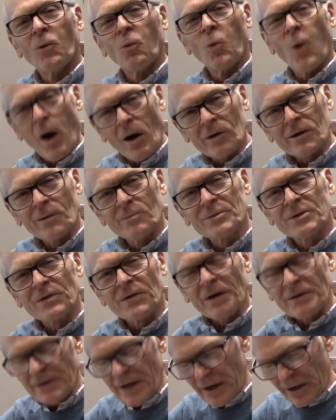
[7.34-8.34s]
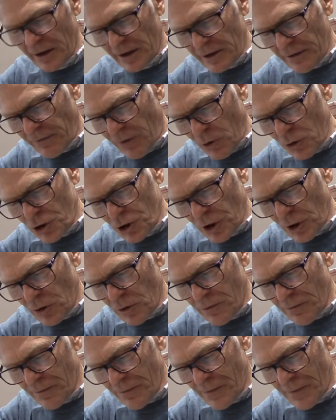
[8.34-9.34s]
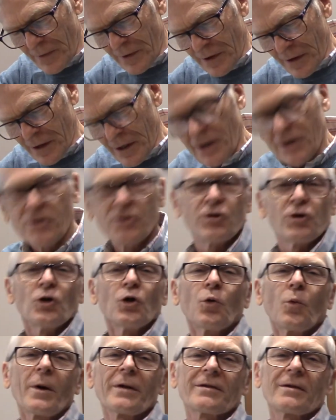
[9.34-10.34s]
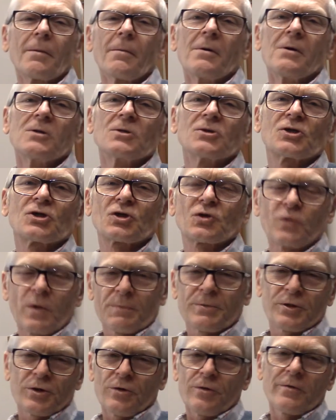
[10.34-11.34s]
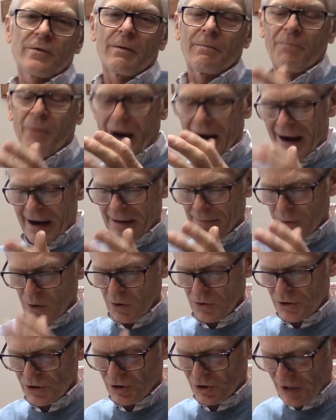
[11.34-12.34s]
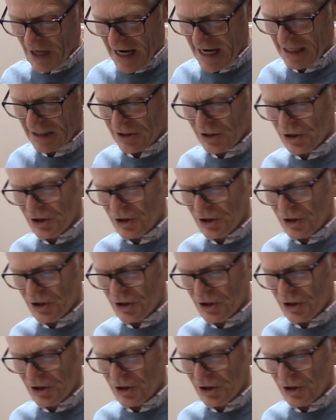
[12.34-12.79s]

Welcome to the daily devotional. Do you know what the scripture, the Bible, states